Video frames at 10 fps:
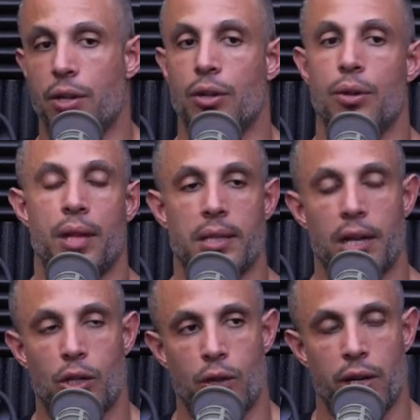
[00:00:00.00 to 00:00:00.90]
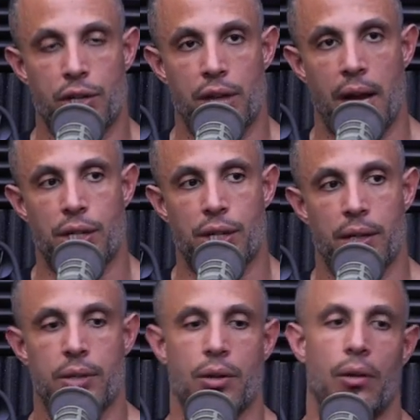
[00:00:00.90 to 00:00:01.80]
You could do things like trigger
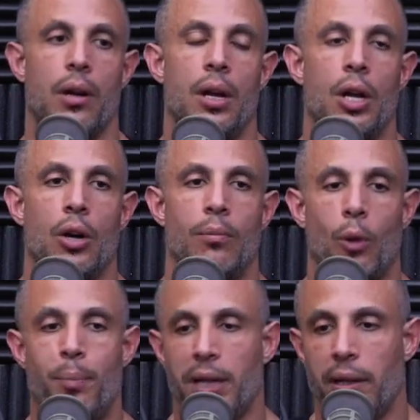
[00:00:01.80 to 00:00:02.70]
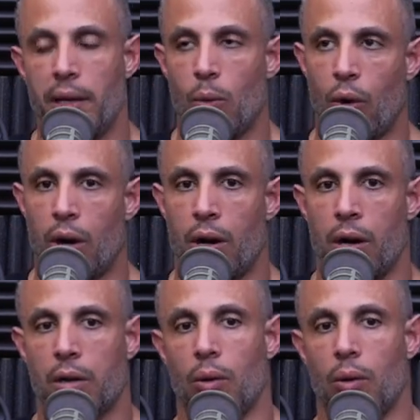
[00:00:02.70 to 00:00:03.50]
sessions or mobility work